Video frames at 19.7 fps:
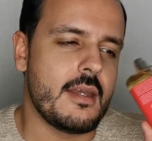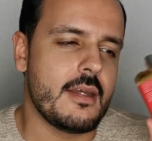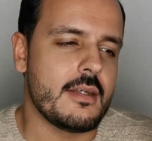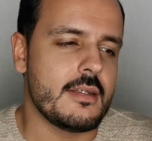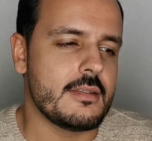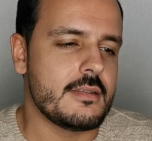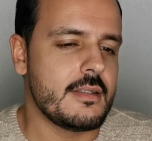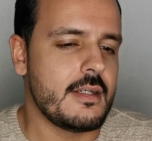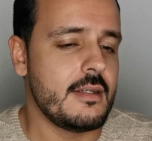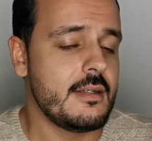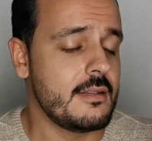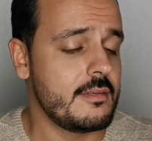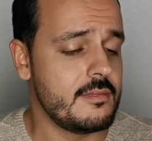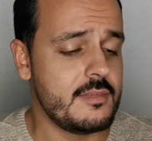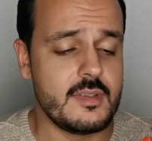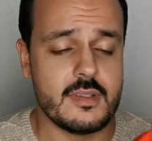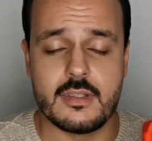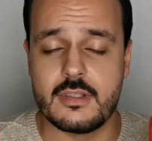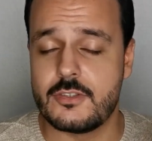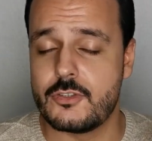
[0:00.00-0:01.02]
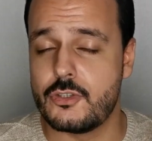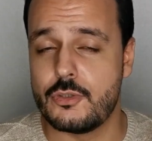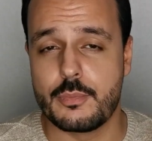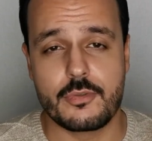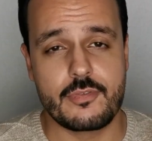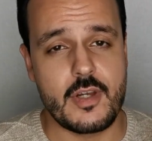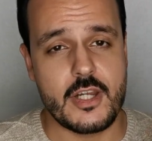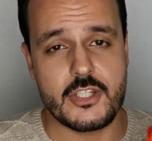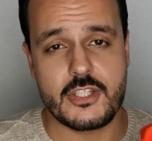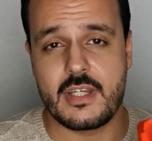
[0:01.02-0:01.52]
and done to
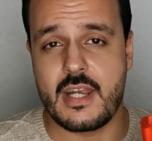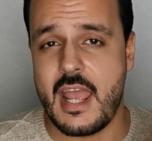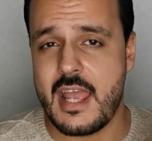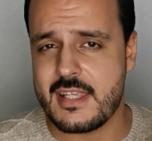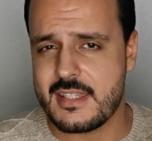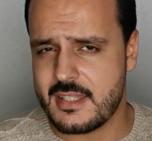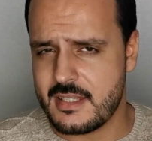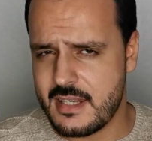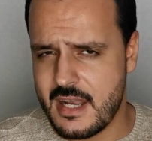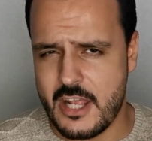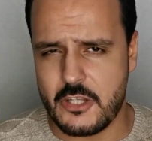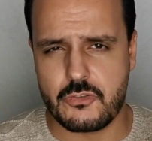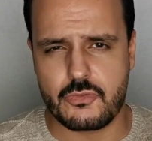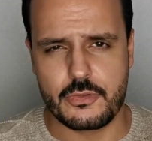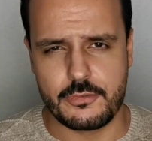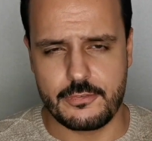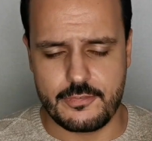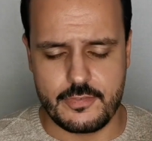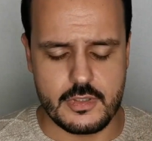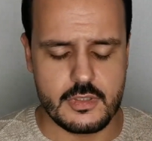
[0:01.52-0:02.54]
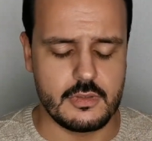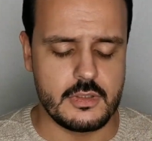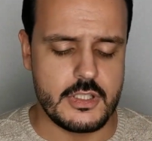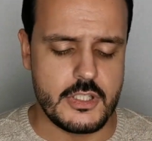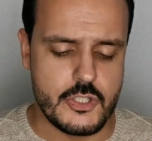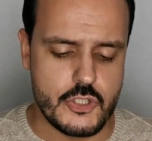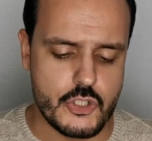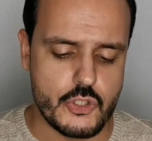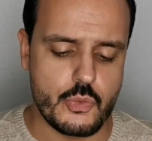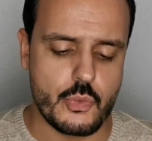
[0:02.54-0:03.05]
perfection. It has a natural feel
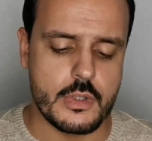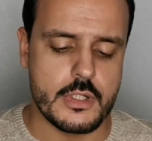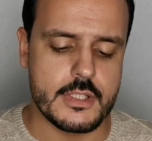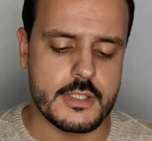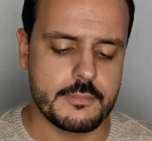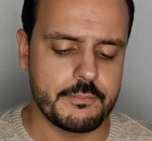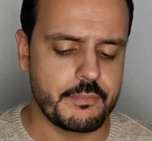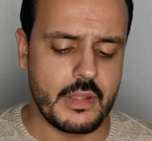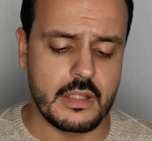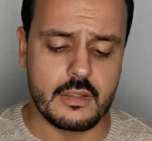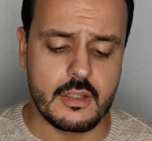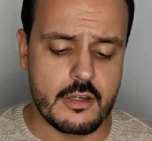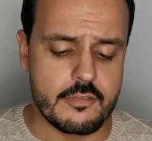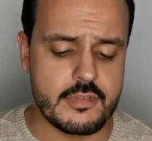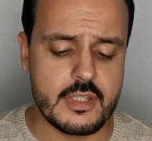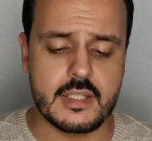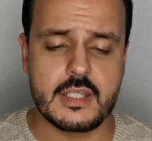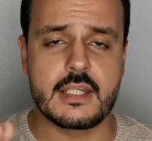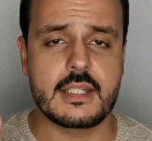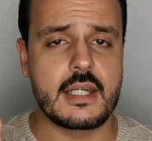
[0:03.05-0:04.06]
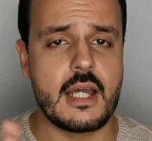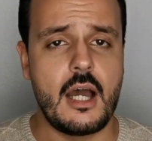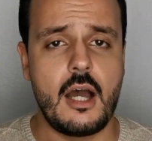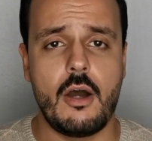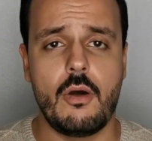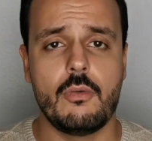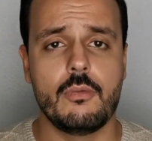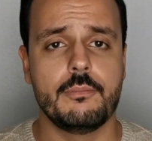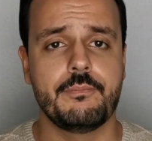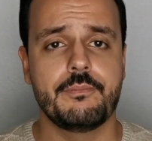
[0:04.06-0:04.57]
into it. Love the
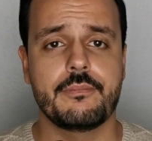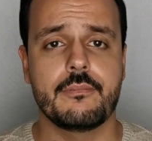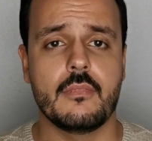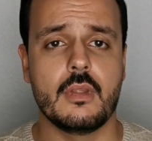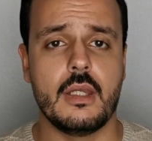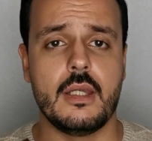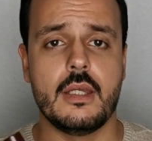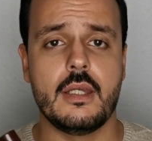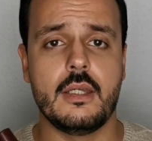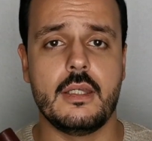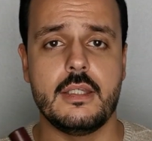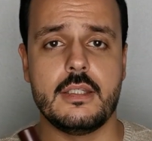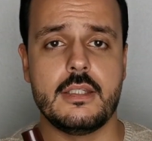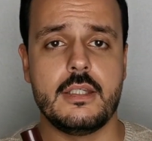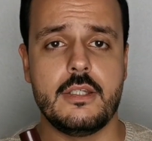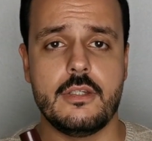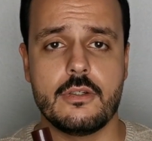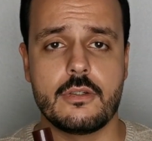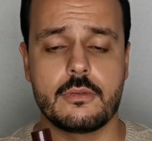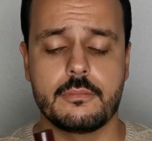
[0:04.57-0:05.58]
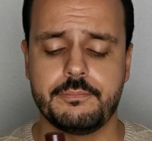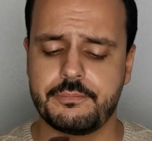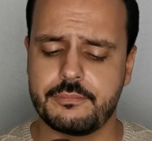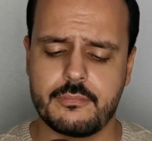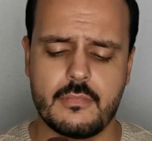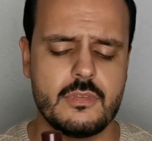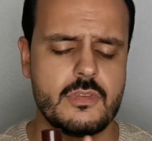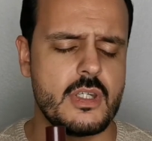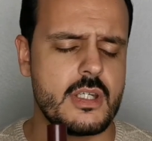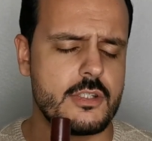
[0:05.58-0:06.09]
cacao in here,
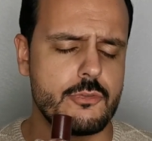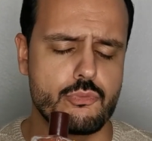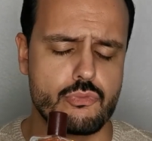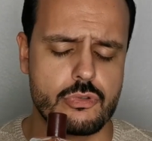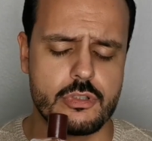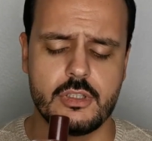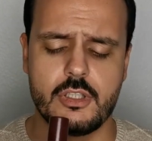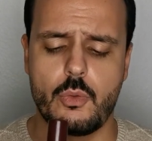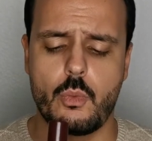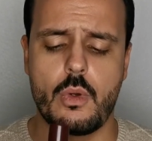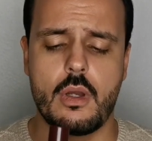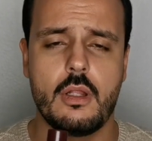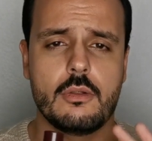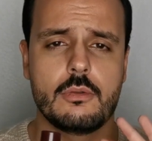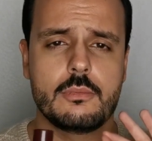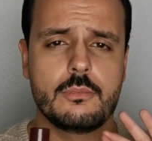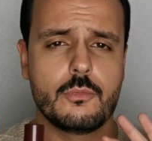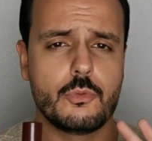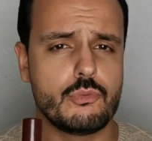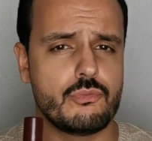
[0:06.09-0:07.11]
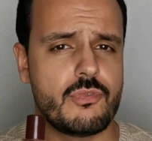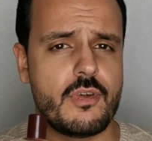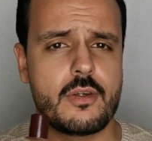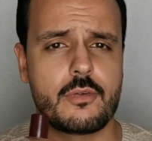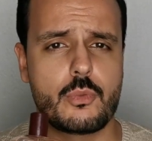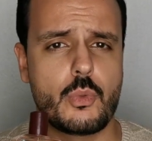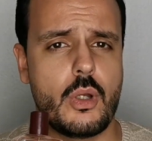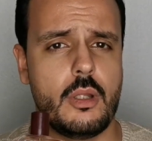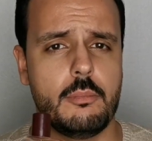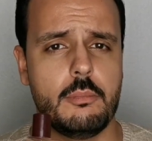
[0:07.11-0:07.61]
done really well,
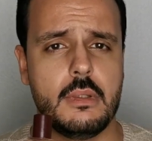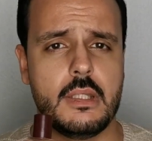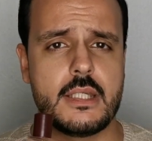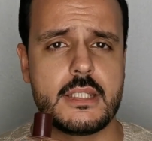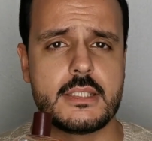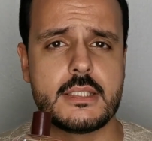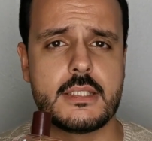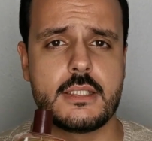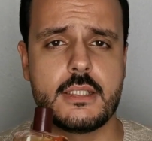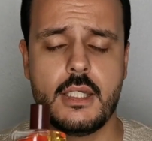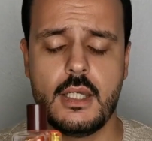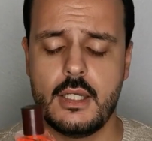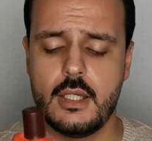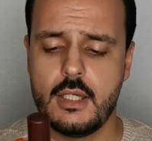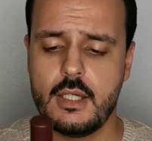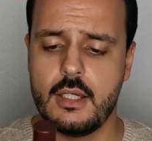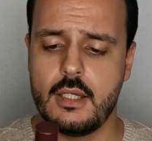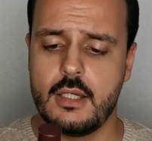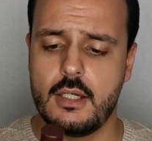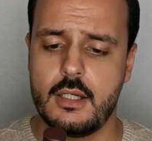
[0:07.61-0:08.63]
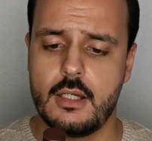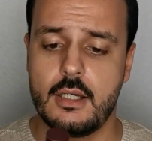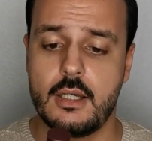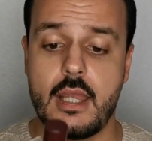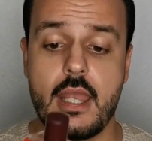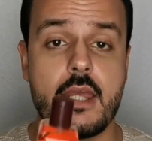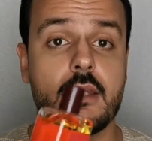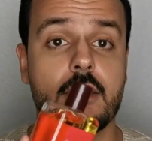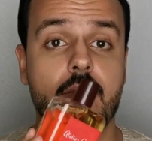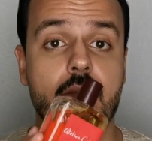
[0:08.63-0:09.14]
very well blended,
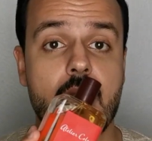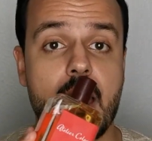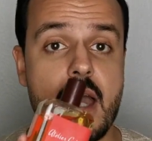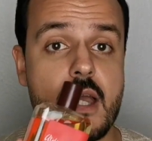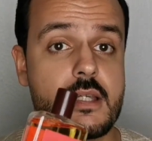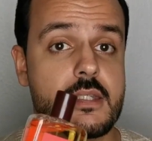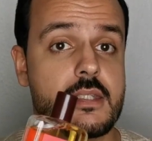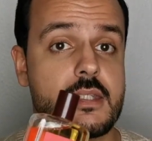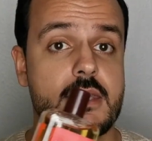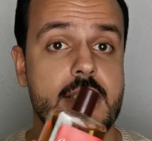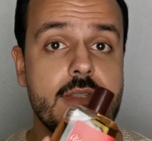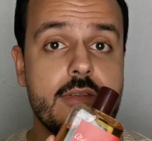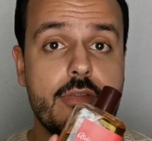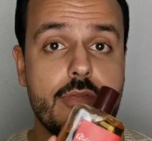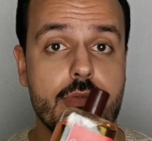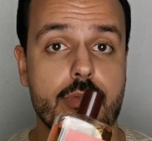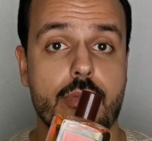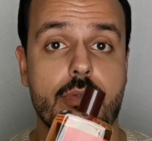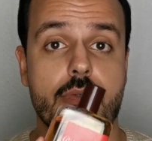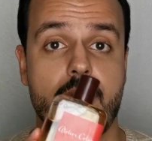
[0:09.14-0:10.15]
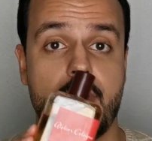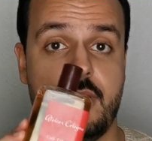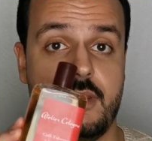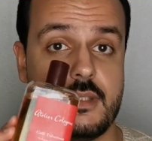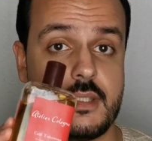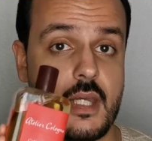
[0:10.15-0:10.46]
and lasts through the